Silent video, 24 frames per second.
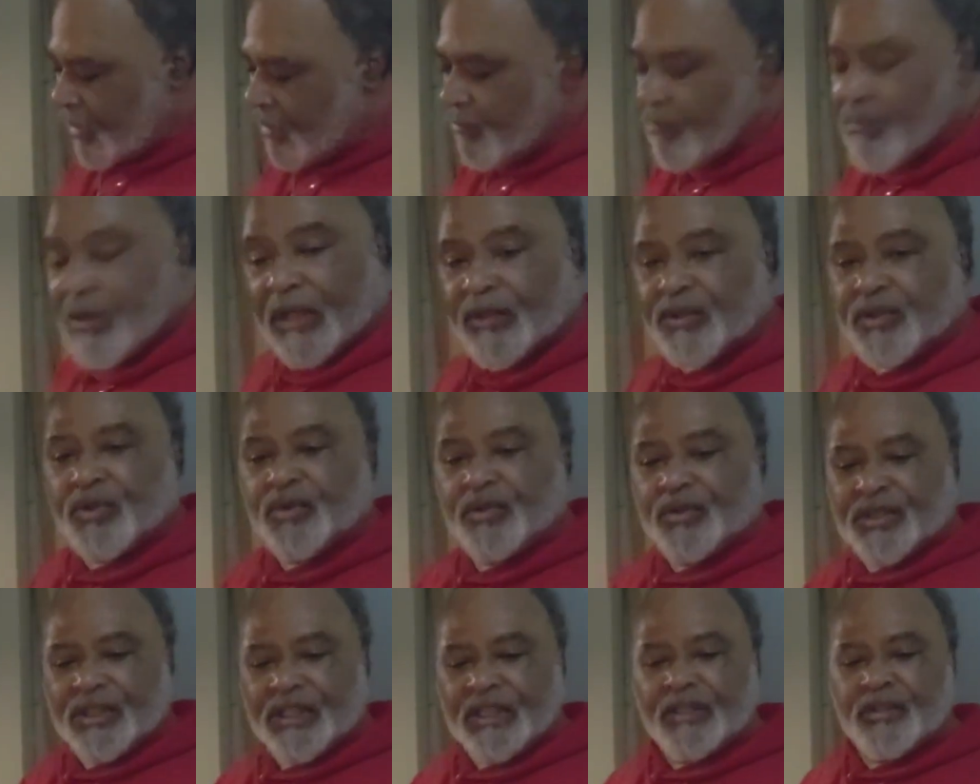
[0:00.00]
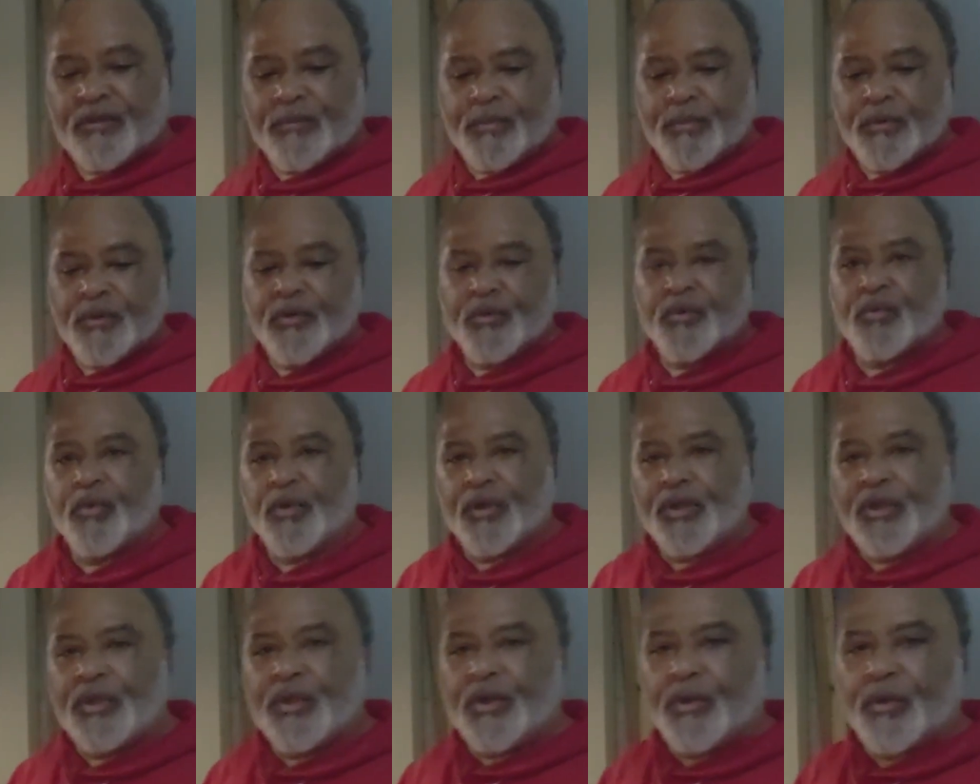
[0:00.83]
about 2 teaspoons
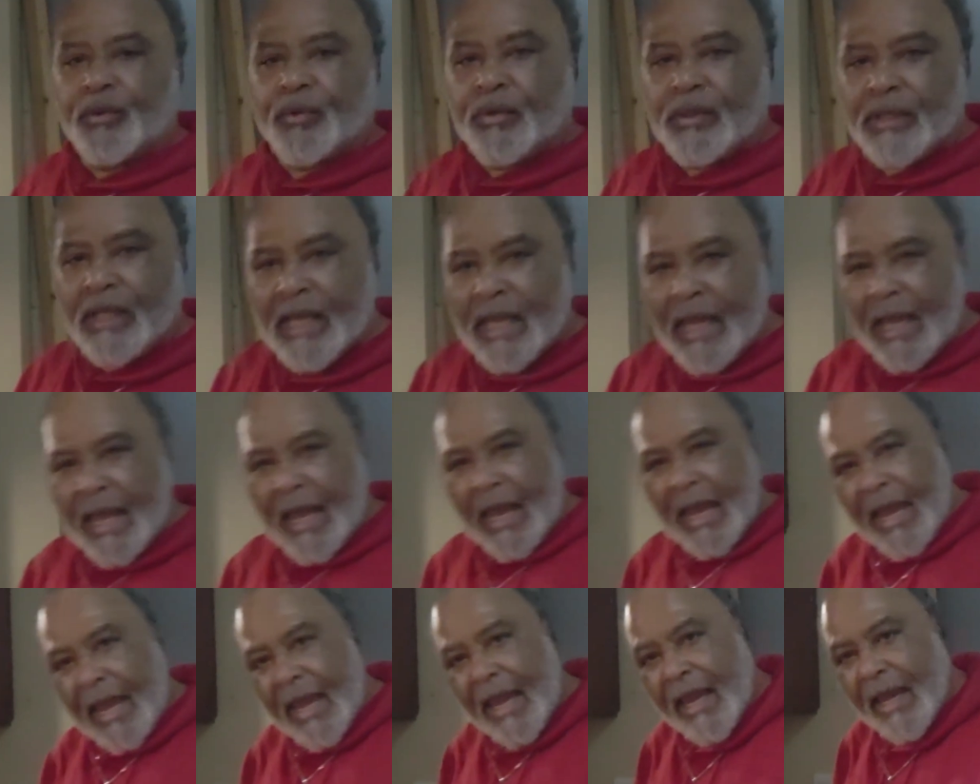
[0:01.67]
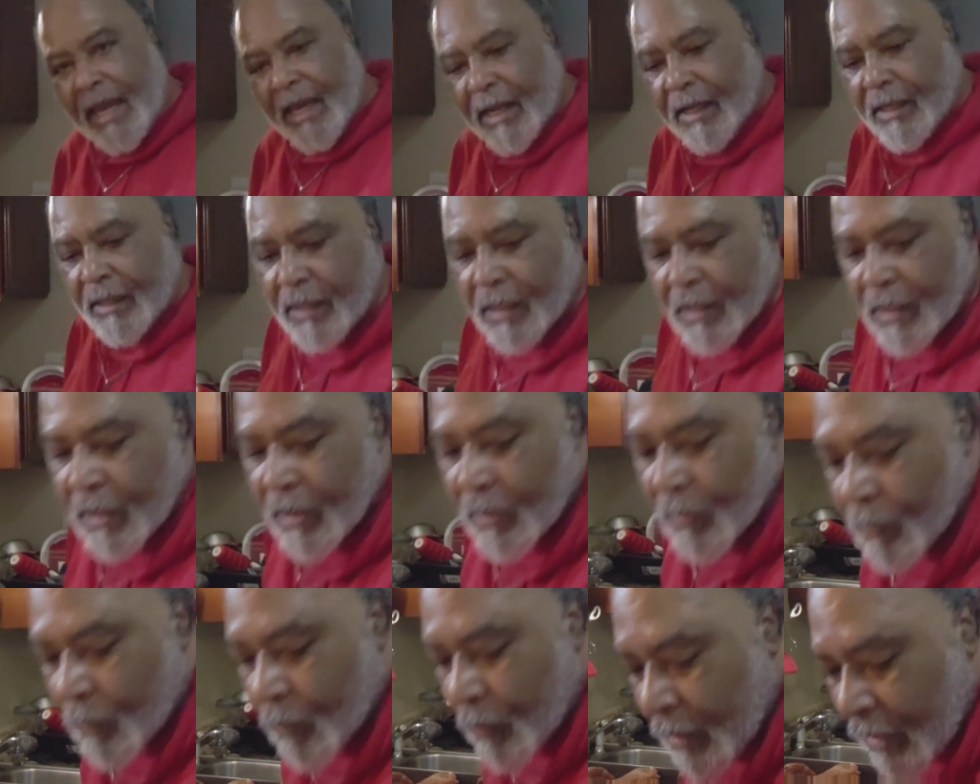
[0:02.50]
would do. And
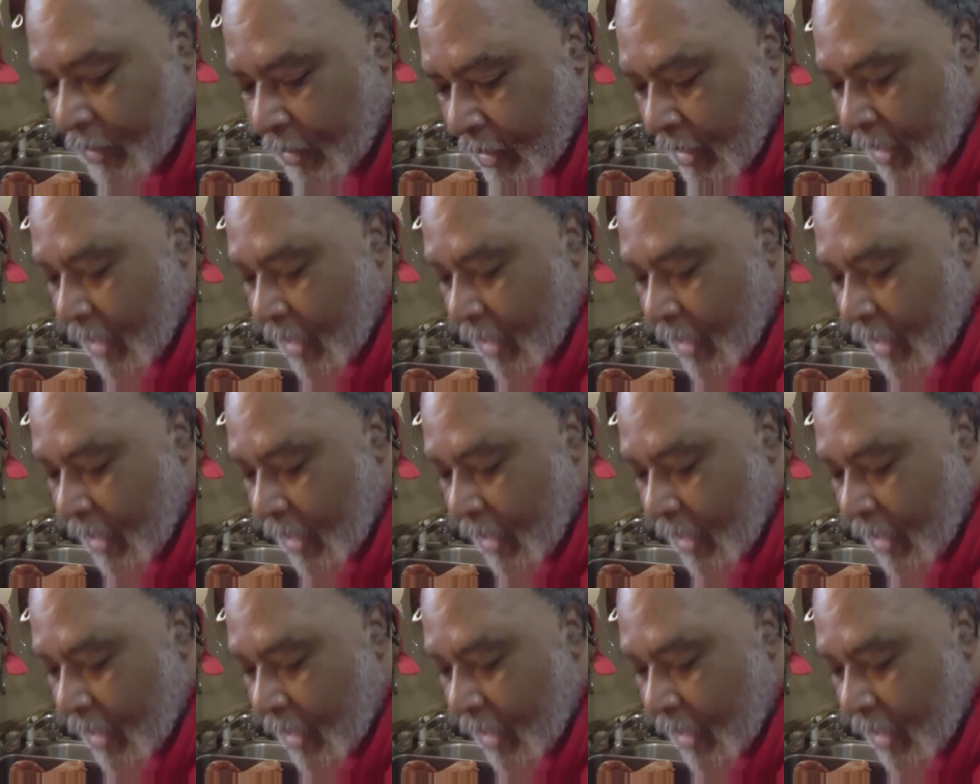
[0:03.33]
we